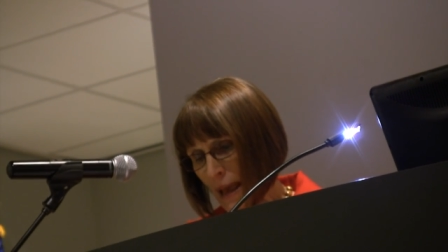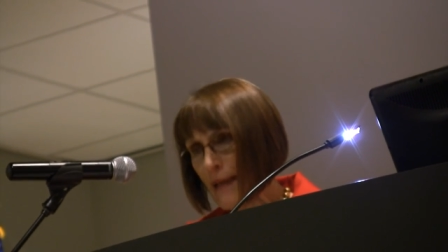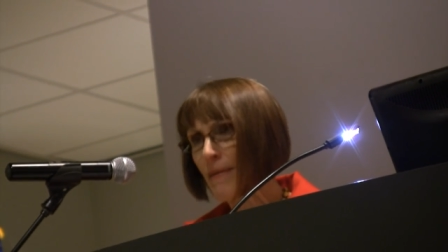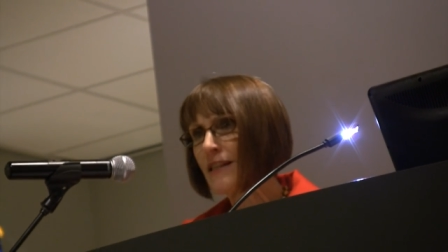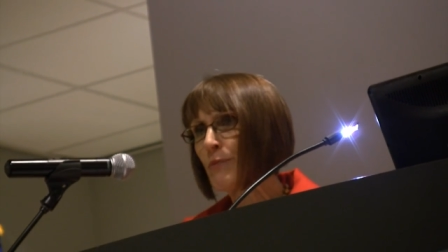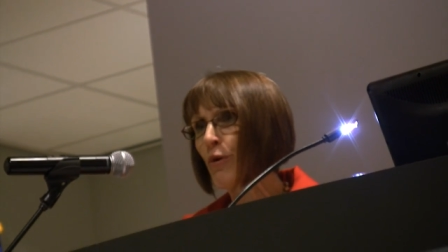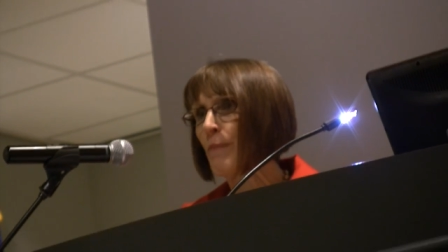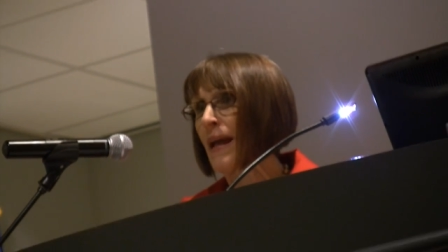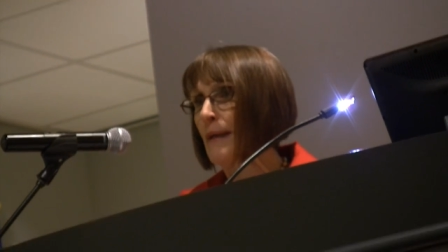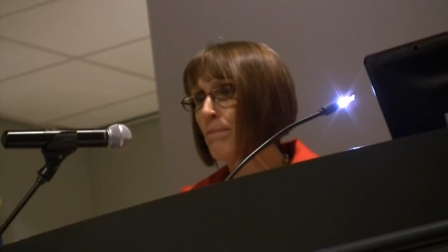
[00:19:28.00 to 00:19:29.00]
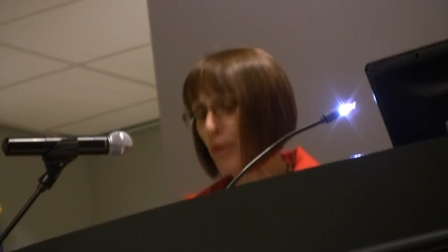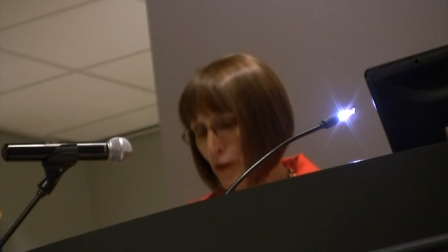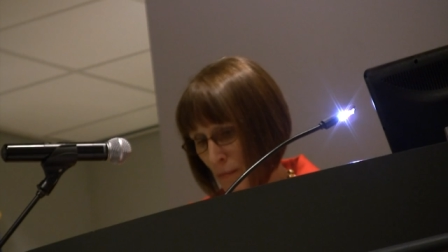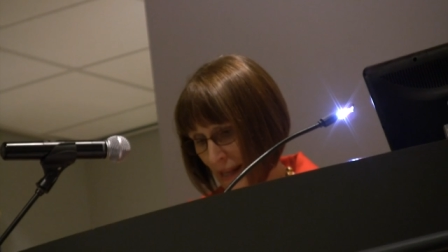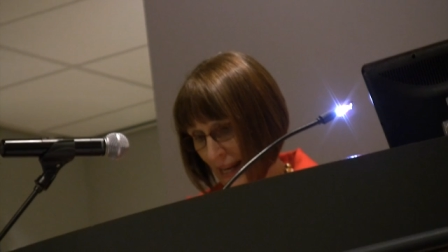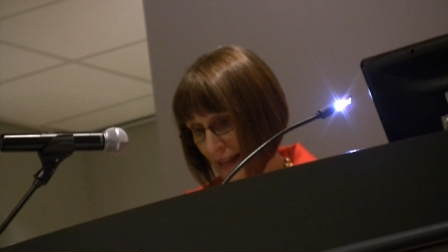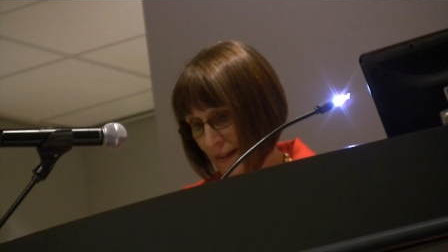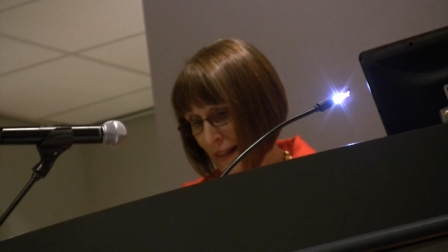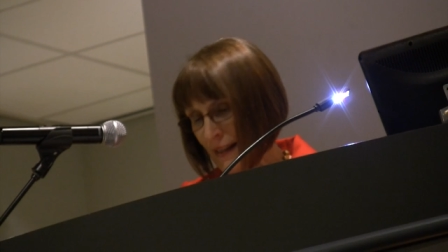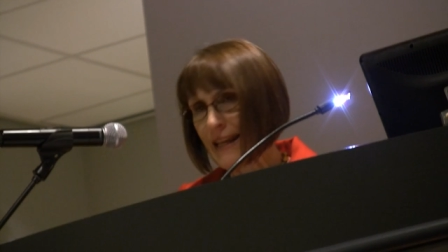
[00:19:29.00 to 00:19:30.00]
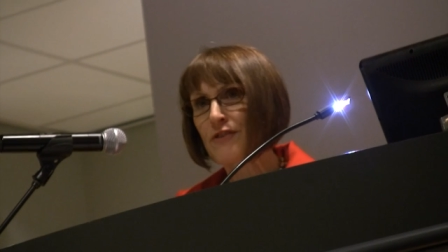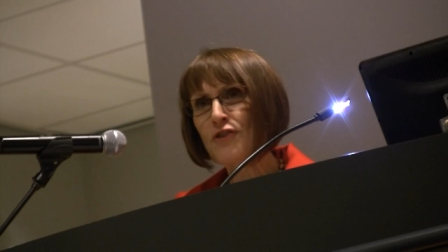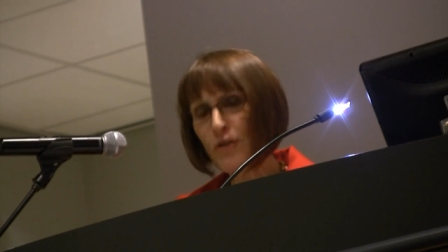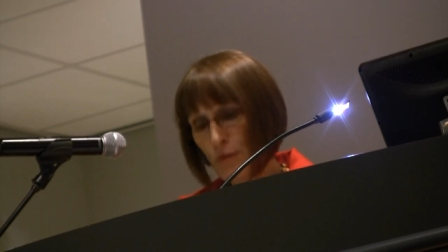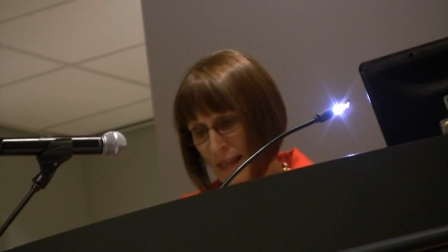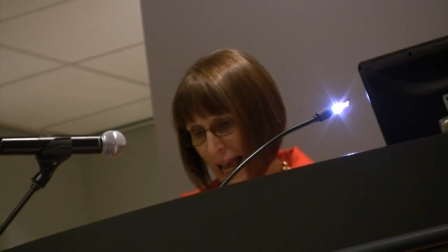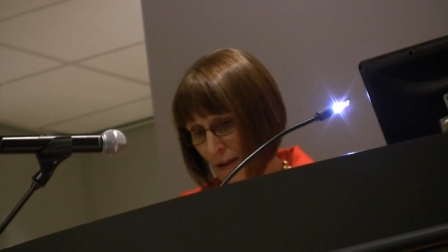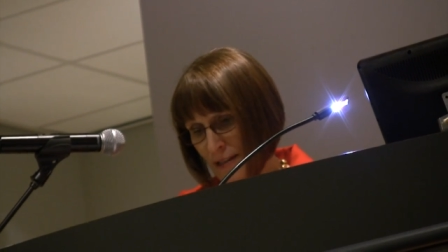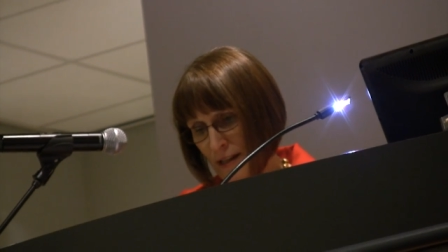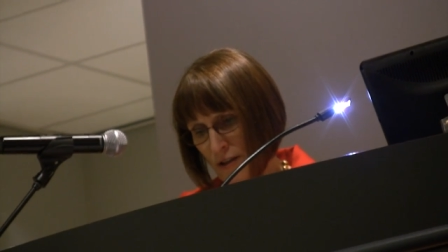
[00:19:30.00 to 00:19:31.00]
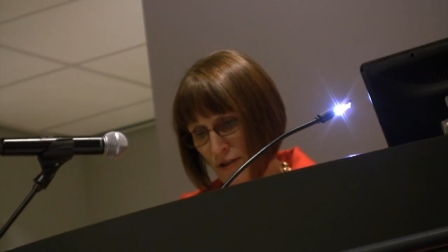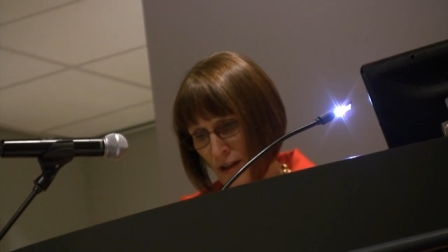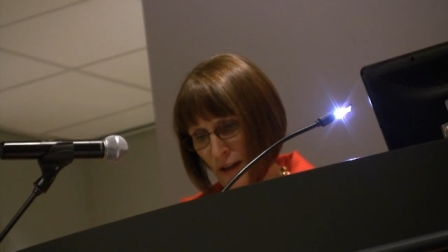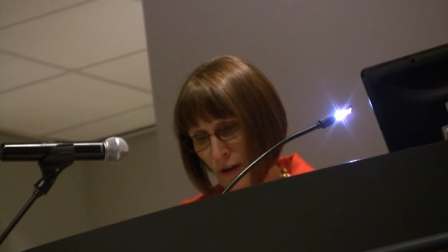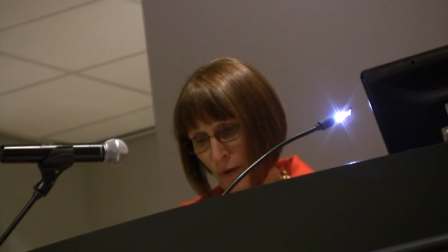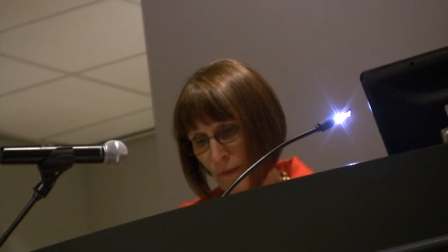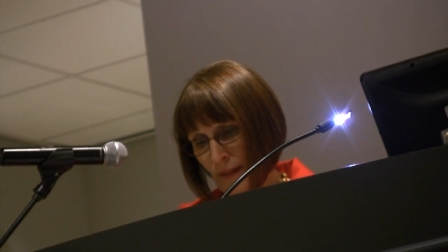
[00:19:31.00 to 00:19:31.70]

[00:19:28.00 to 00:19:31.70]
payments were made permanent in 2002.